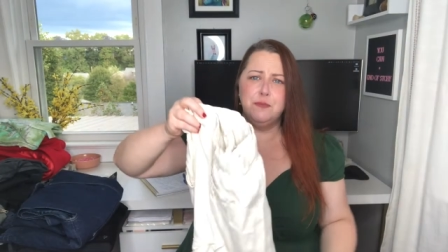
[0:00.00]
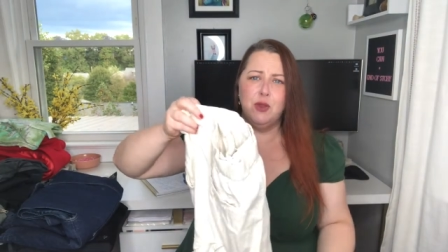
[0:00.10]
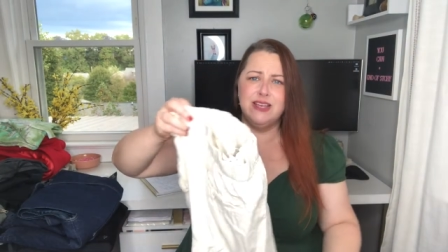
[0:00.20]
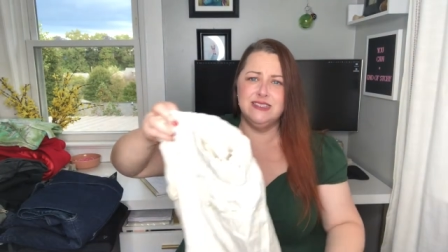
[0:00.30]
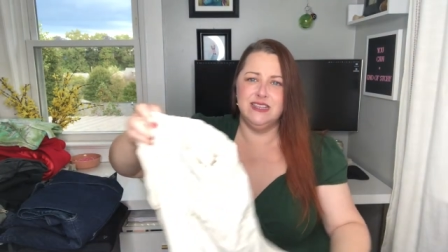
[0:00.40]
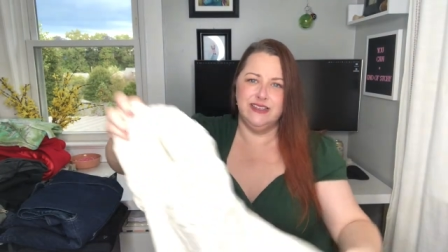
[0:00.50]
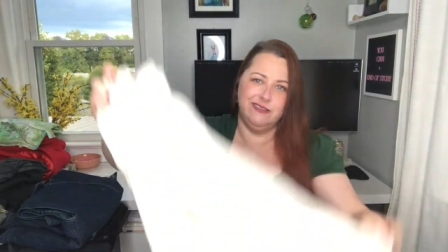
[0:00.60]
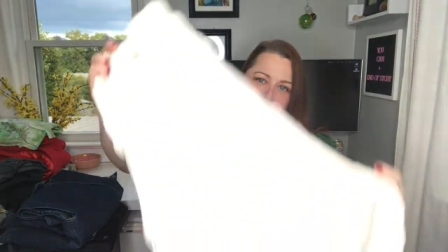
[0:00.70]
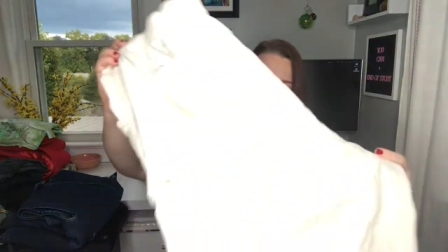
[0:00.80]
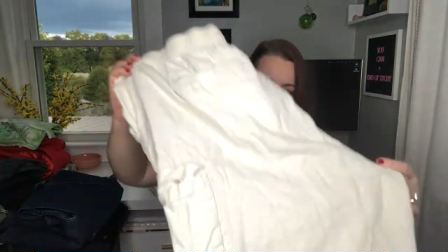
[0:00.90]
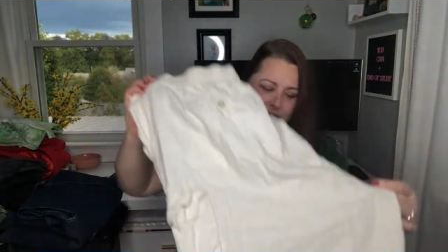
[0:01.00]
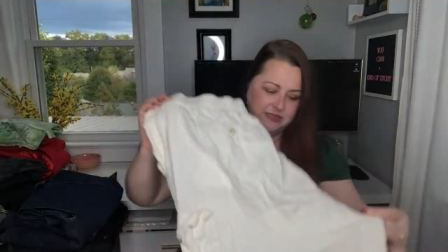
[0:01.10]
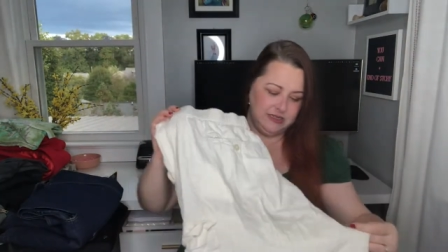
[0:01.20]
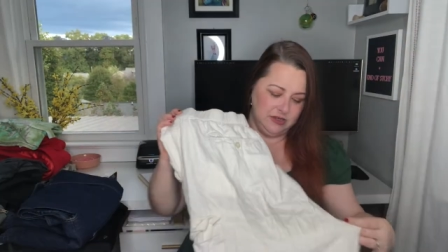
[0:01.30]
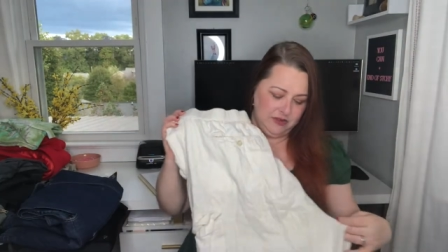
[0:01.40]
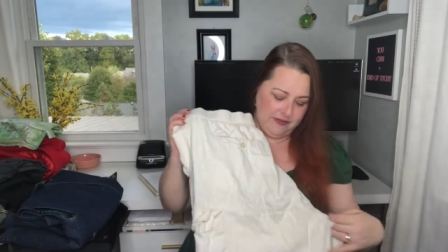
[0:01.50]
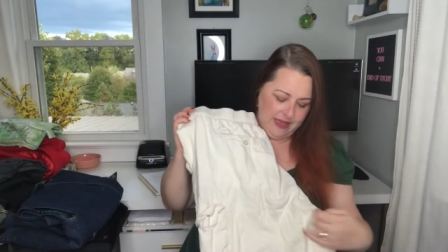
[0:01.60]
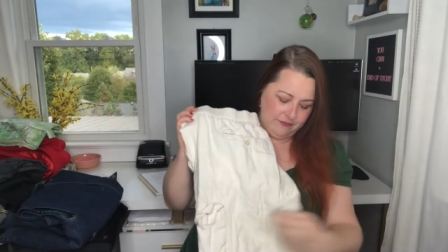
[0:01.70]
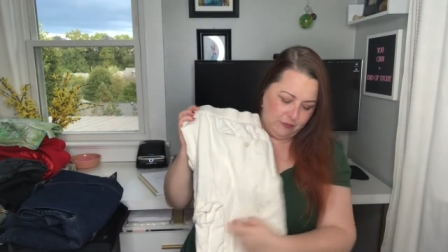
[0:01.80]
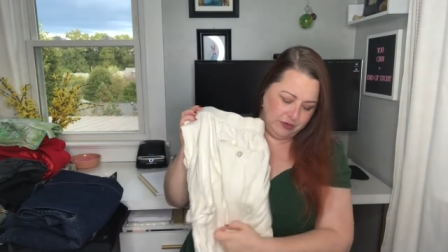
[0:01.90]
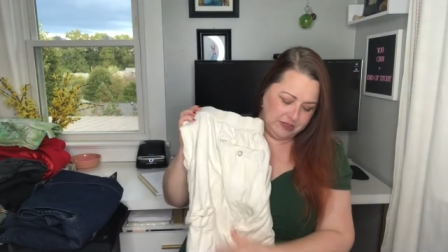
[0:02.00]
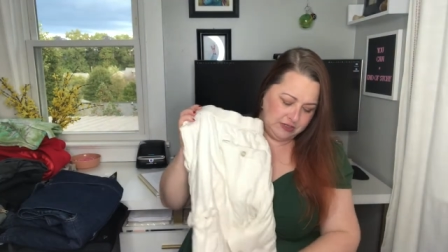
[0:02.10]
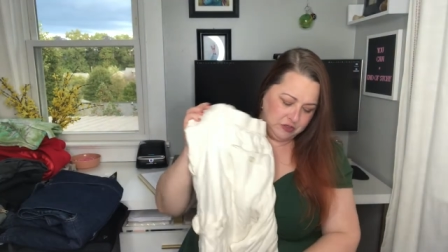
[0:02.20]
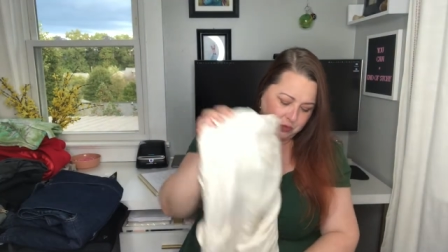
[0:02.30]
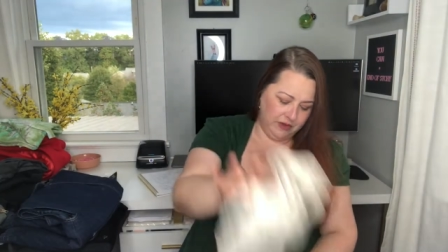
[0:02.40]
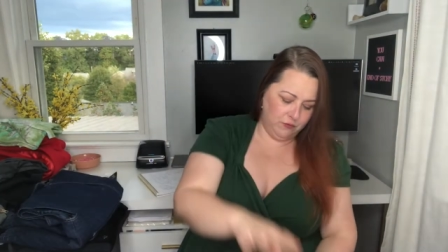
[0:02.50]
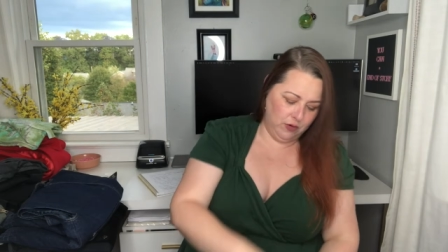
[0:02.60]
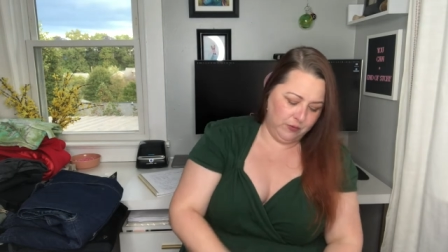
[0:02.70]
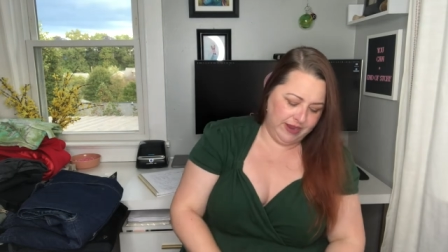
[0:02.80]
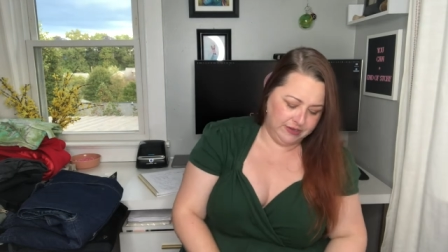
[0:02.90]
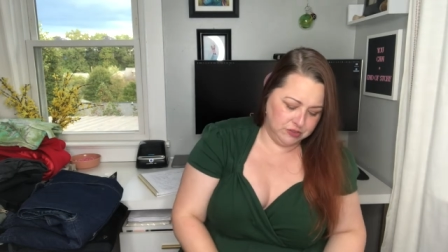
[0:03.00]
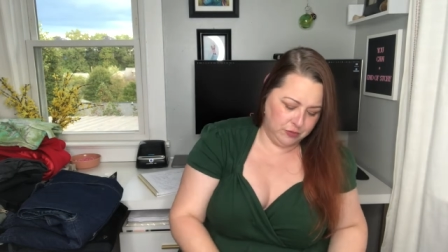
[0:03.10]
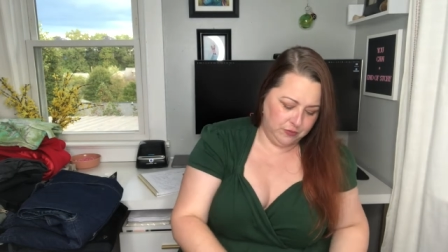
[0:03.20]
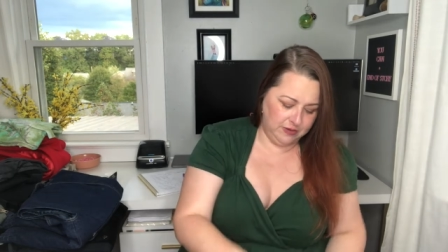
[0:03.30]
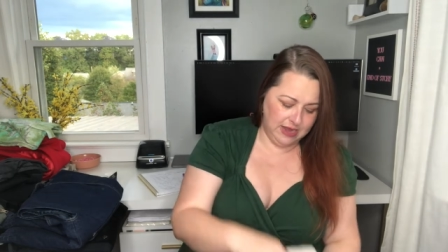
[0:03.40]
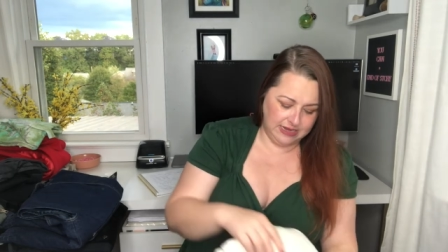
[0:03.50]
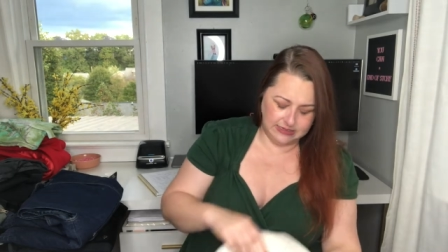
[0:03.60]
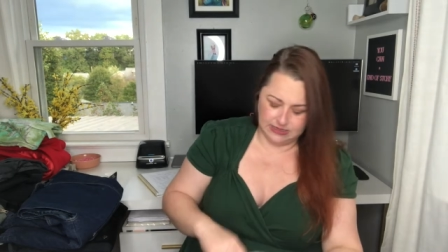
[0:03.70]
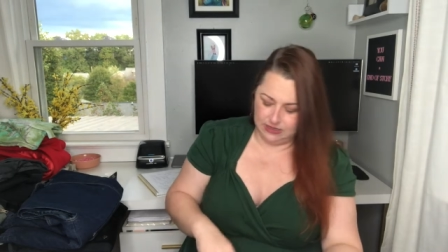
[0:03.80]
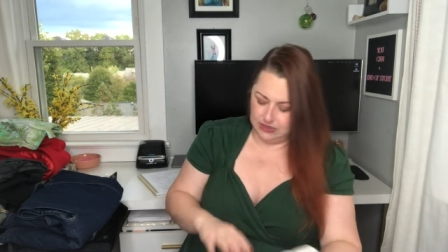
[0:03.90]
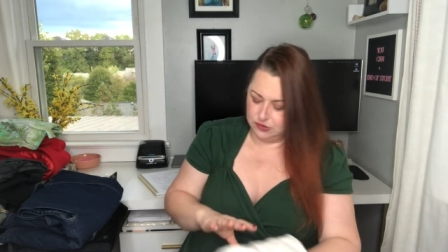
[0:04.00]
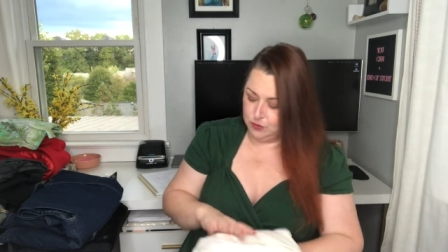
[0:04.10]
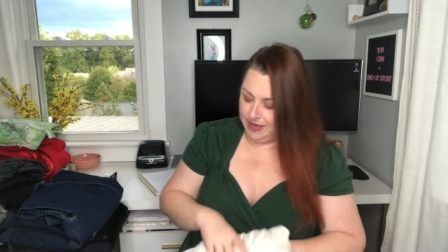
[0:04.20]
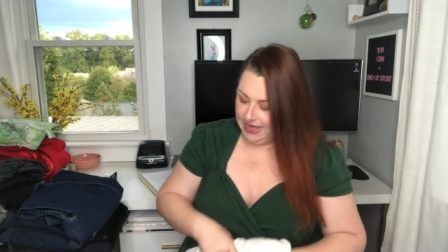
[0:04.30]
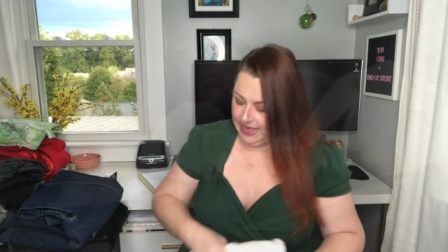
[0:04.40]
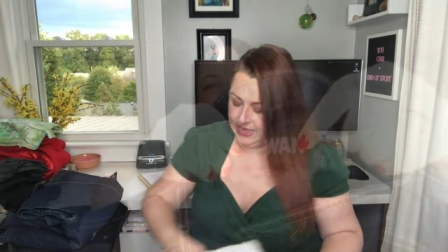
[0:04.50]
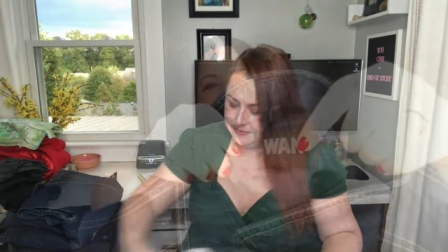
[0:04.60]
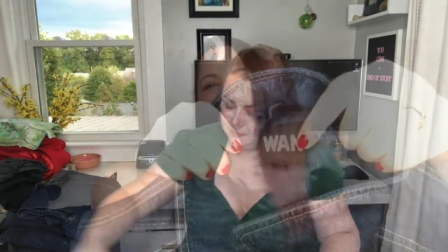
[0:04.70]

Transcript: pricing, you know, is still in that 14 to 24 range, so not super high.